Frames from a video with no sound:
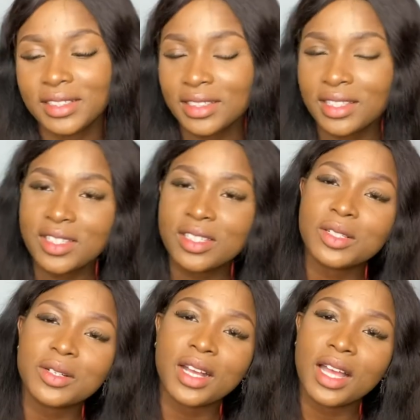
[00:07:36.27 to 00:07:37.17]
the
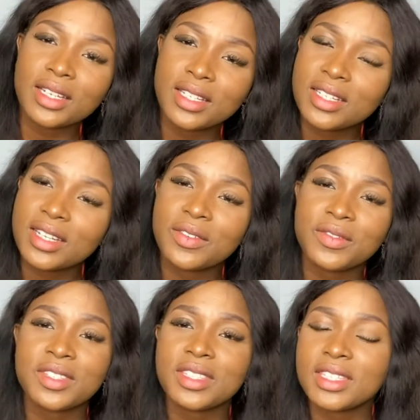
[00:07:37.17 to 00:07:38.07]
scratch,
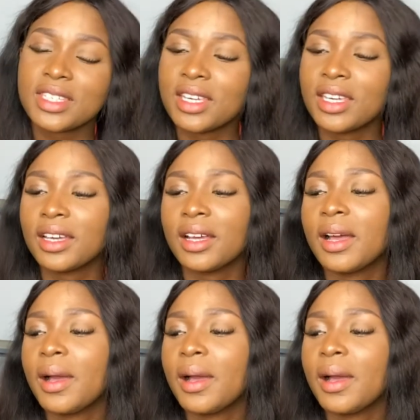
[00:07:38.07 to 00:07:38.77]
everything.